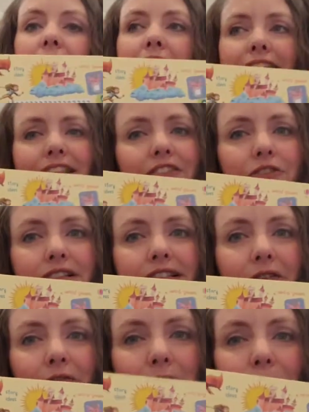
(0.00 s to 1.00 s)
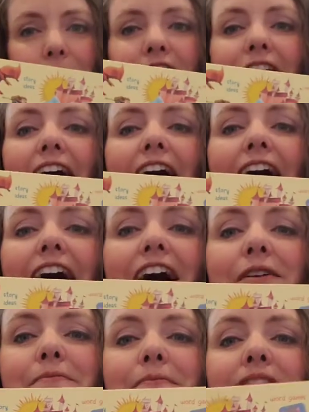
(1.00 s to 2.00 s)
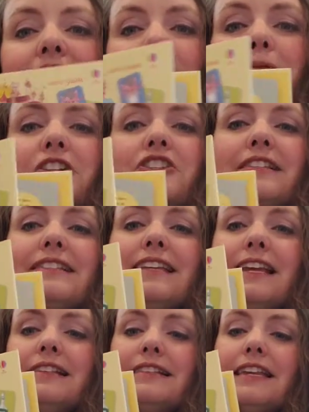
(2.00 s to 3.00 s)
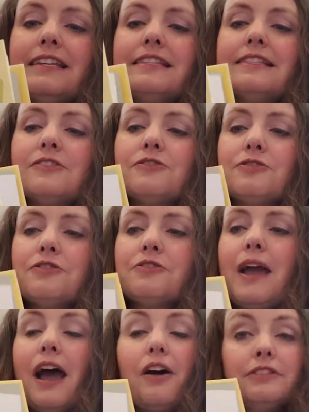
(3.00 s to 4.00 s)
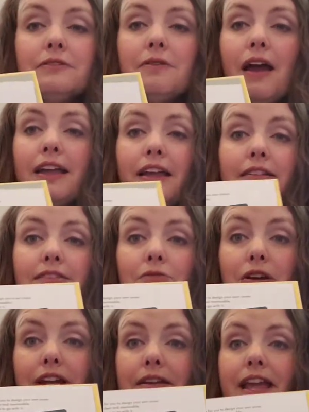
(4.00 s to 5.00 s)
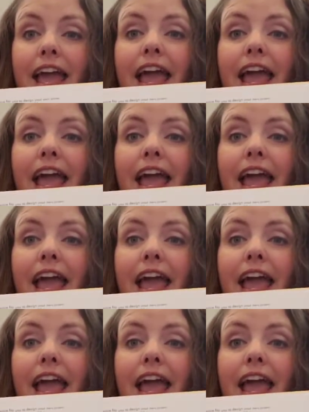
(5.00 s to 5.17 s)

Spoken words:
and I think there are several more. But this book just takes kids through how to write a story,